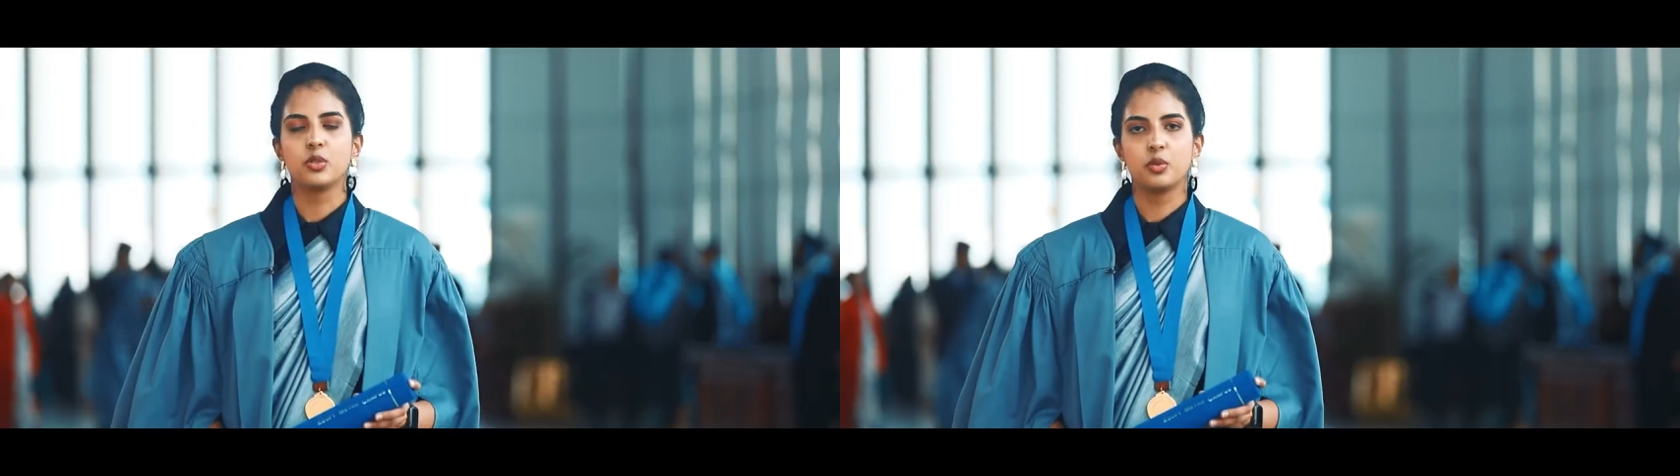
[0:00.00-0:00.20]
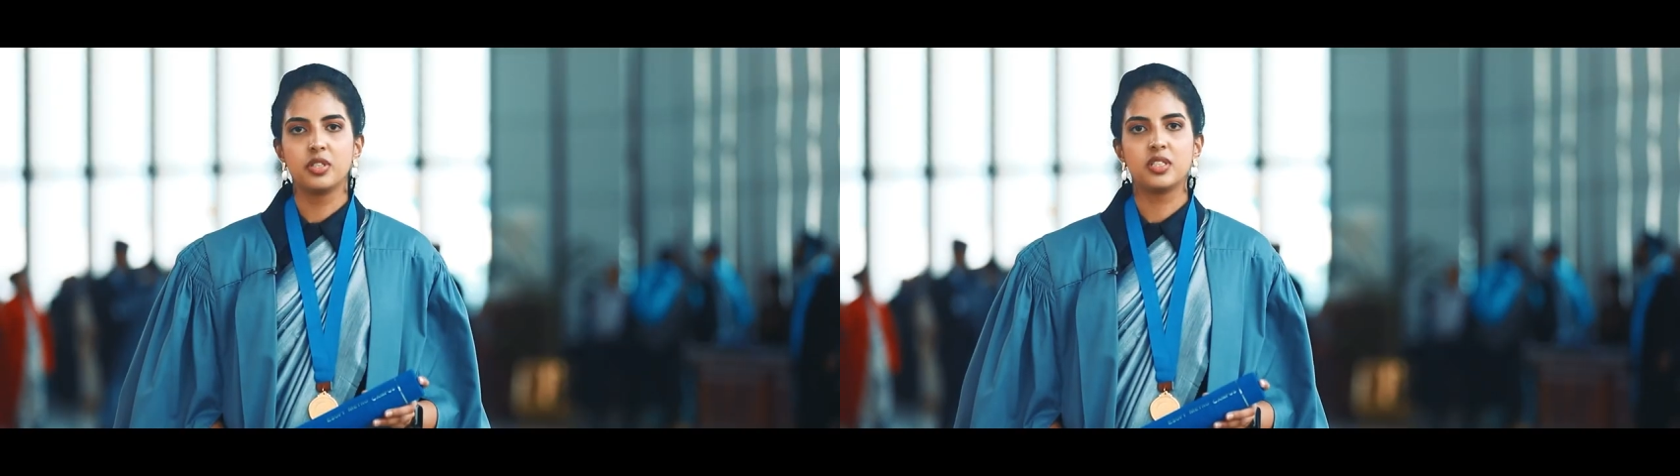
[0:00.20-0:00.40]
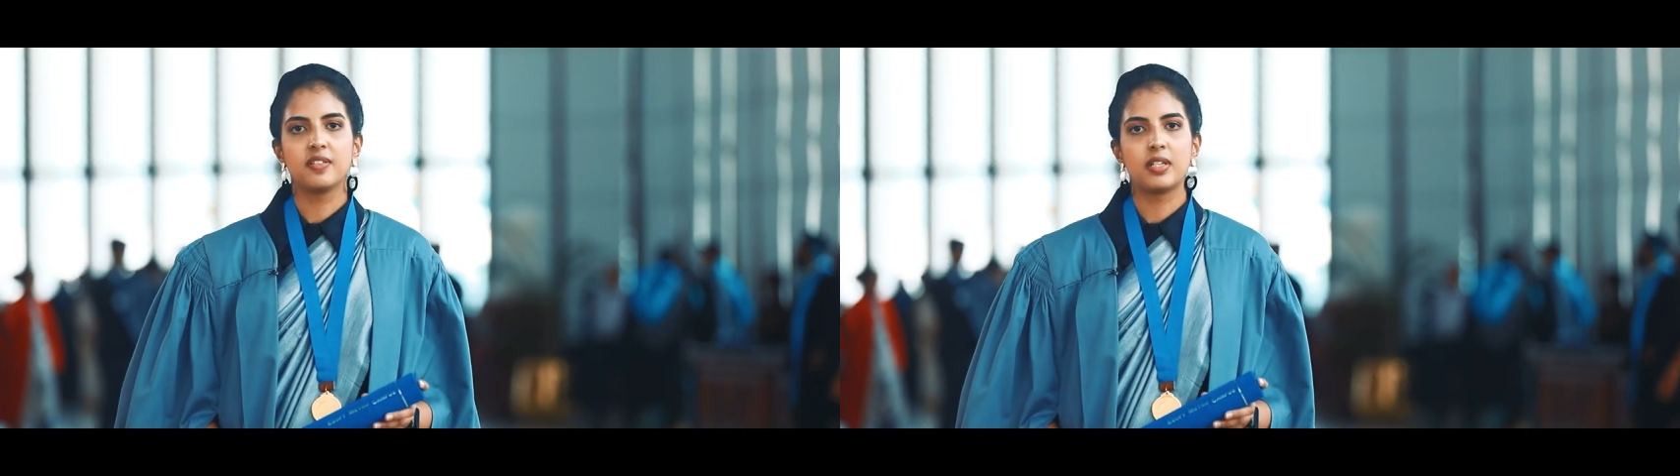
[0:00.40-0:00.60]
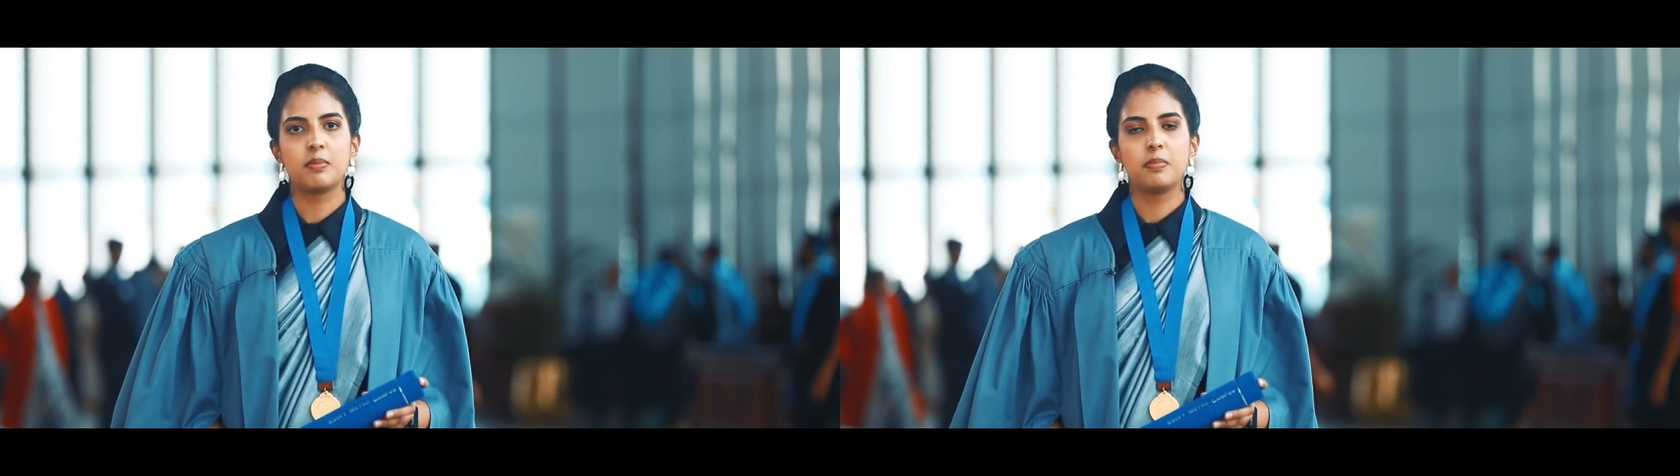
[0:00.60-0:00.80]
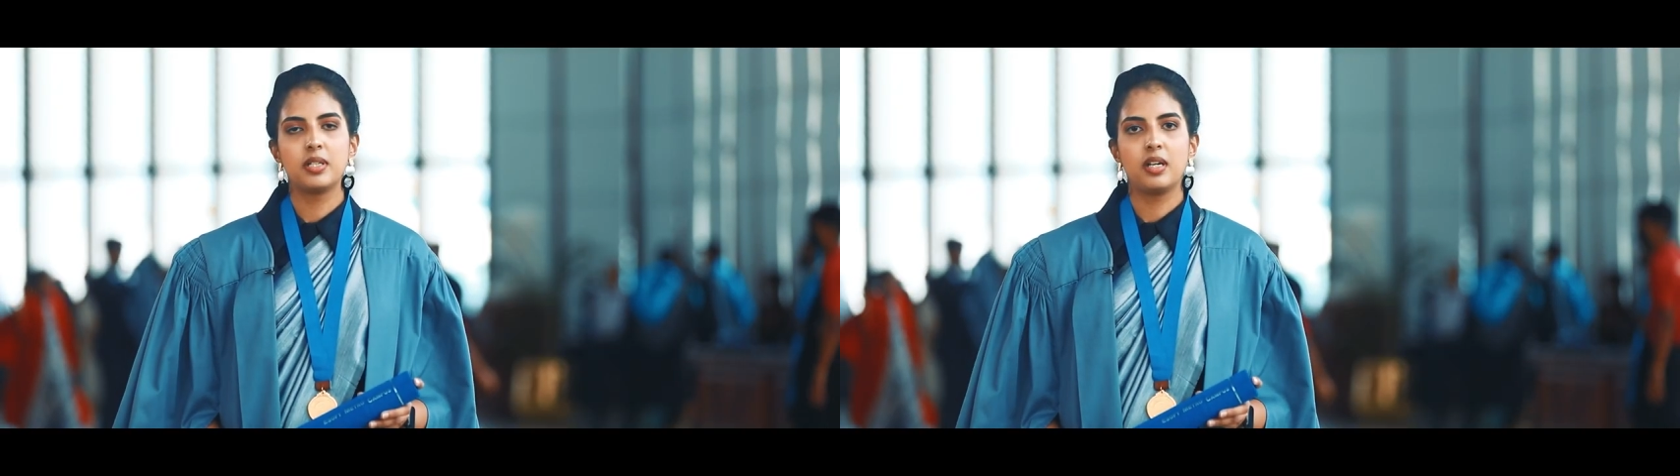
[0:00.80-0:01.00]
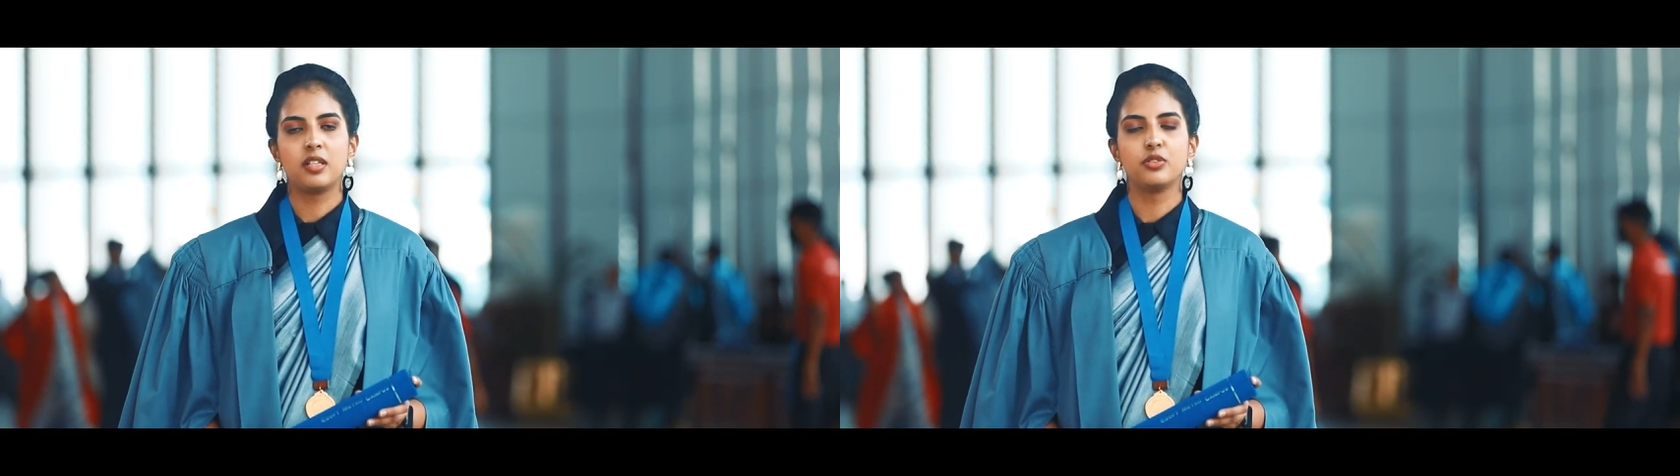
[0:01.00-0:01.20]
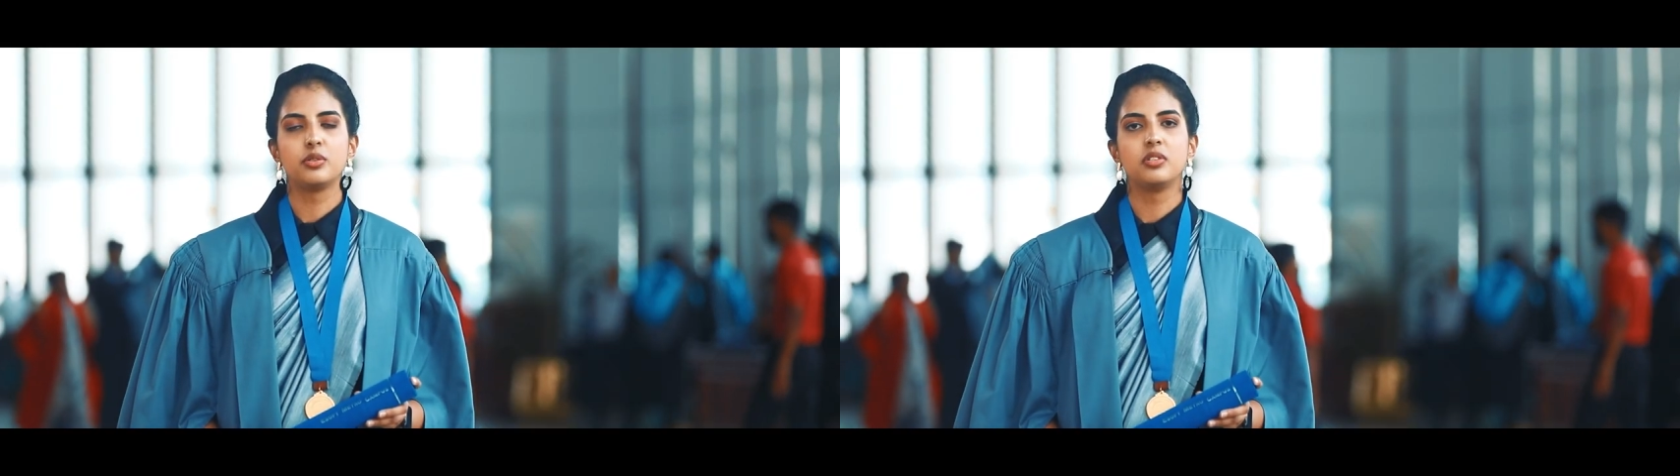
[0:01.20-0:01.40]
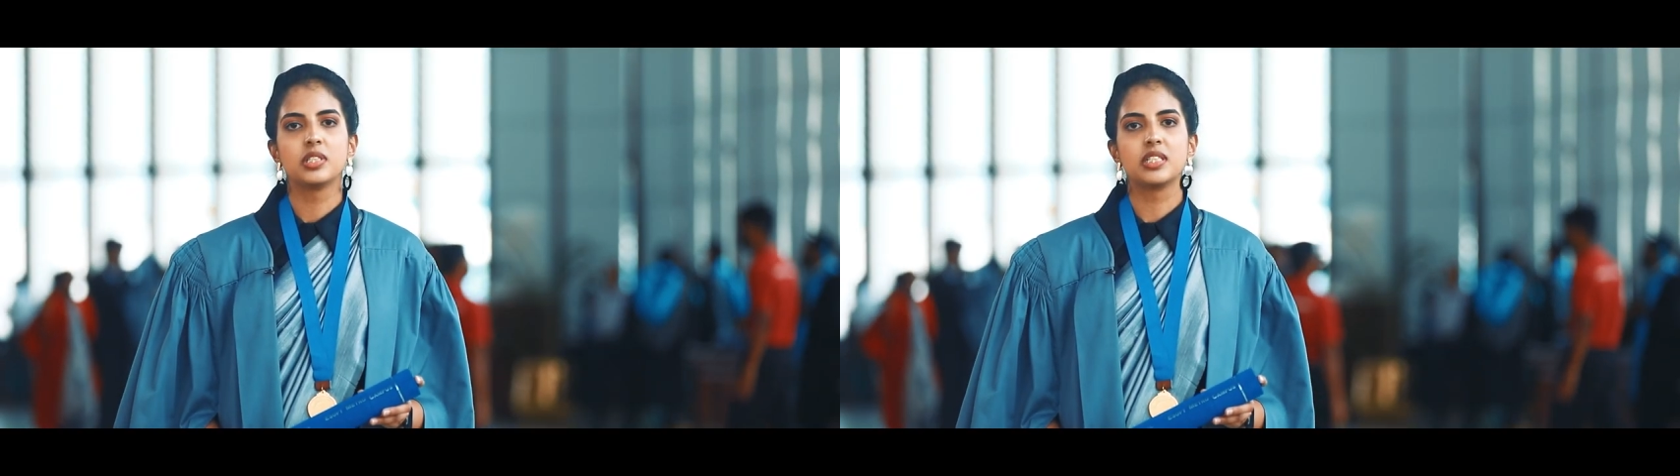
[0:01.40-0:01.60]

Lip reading: junior developer and junior